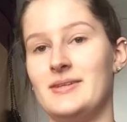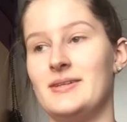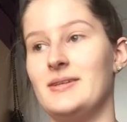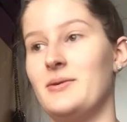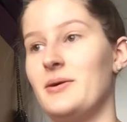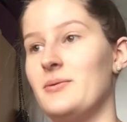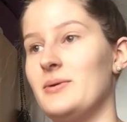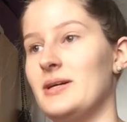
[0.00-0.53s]

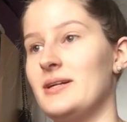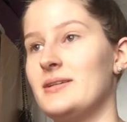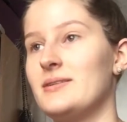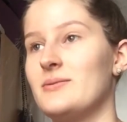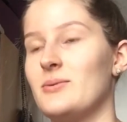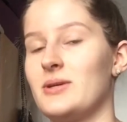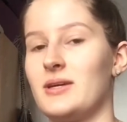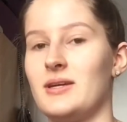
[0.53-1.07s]
Oh well,
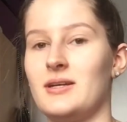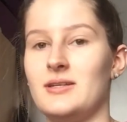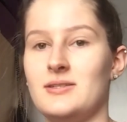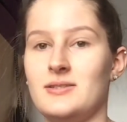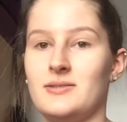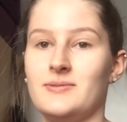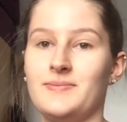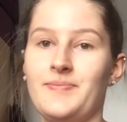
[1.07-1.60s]
what can I
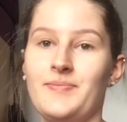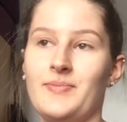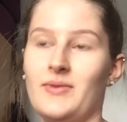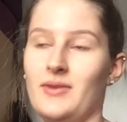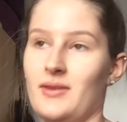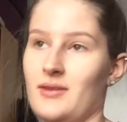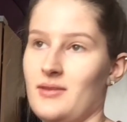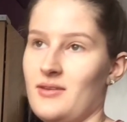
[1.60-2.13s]
do?
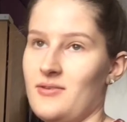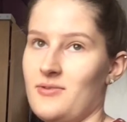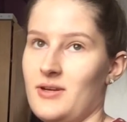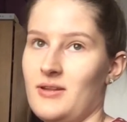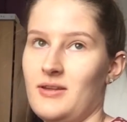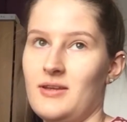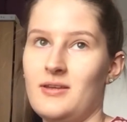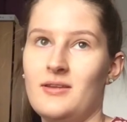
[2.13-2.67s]
Nothing
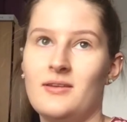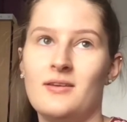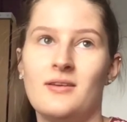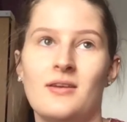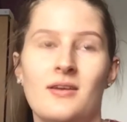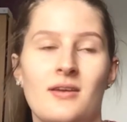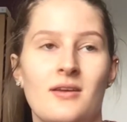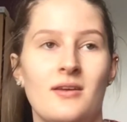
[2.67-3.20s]
really.
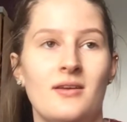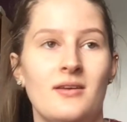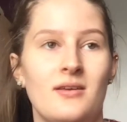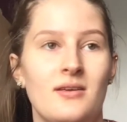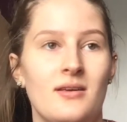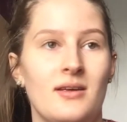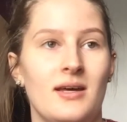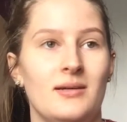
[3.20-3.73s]

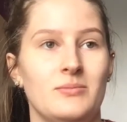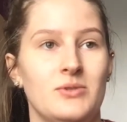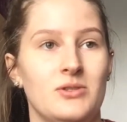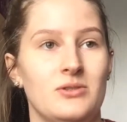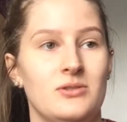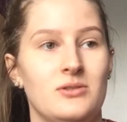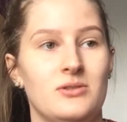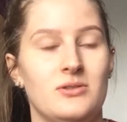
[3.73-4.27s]
I'm
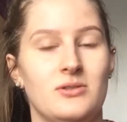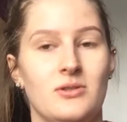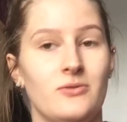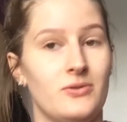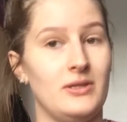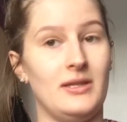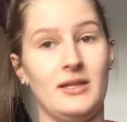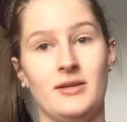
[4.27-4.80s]
just so
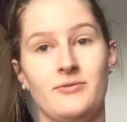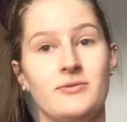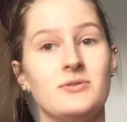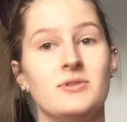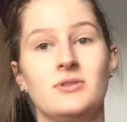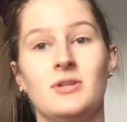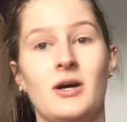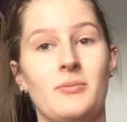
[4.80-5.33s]
relieved to
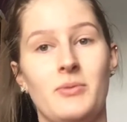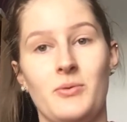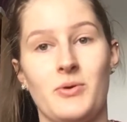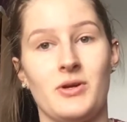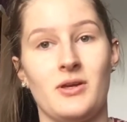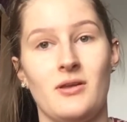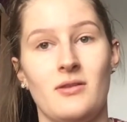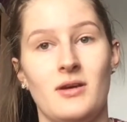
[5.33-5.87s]
not be
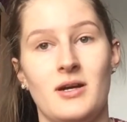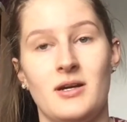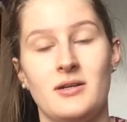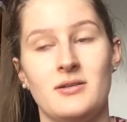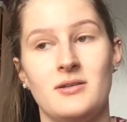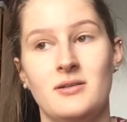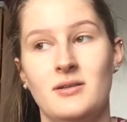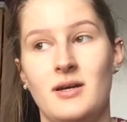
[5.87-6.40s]
working there.
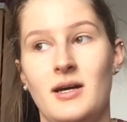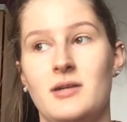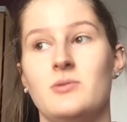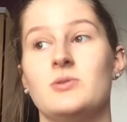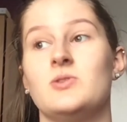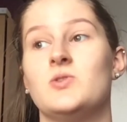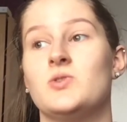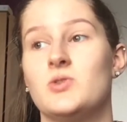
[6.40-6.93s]
I was
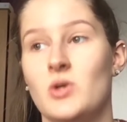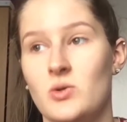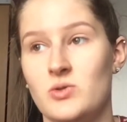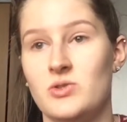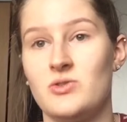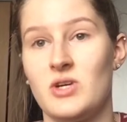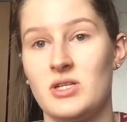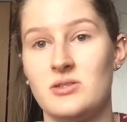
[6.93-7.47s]
so
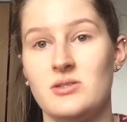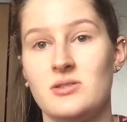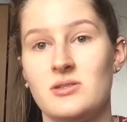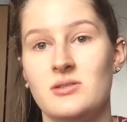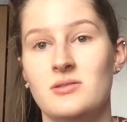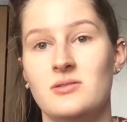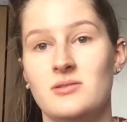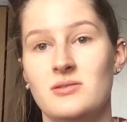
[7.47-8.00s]
stressed.
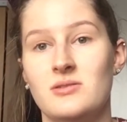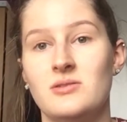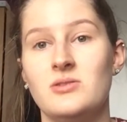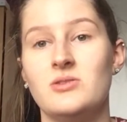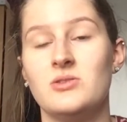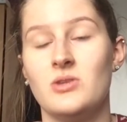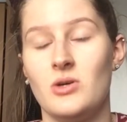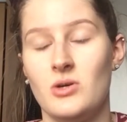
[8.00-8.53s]

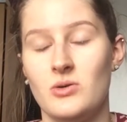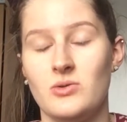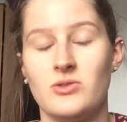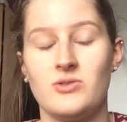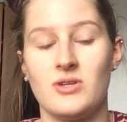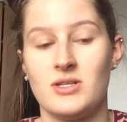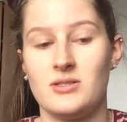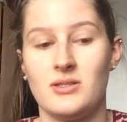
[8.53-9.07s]
So
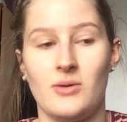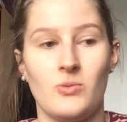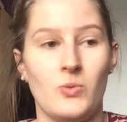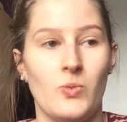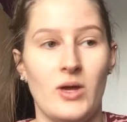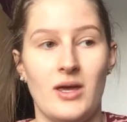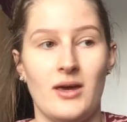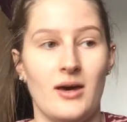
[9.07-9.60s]
stressed. I would
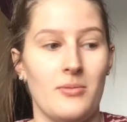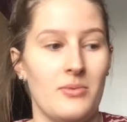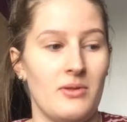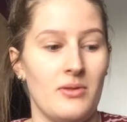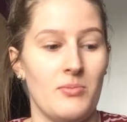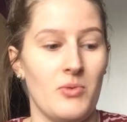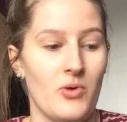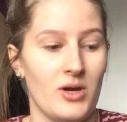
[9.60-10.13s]
wake up in the
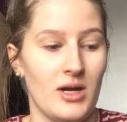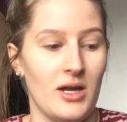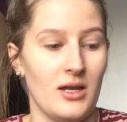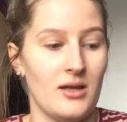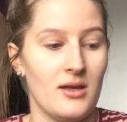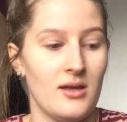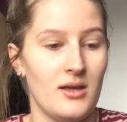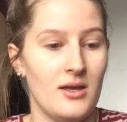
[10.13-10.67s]
morning
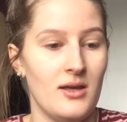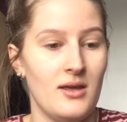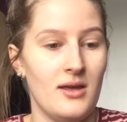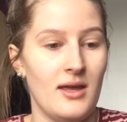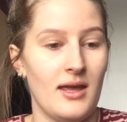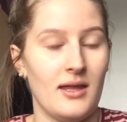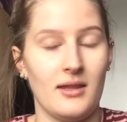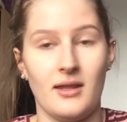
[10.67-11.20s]

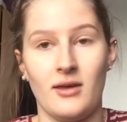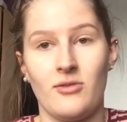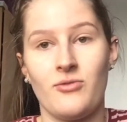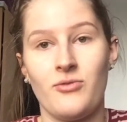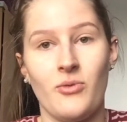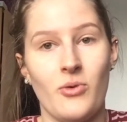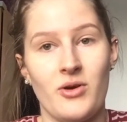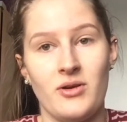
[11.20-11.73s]
at like
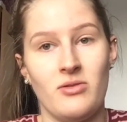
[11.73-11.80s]
4 in the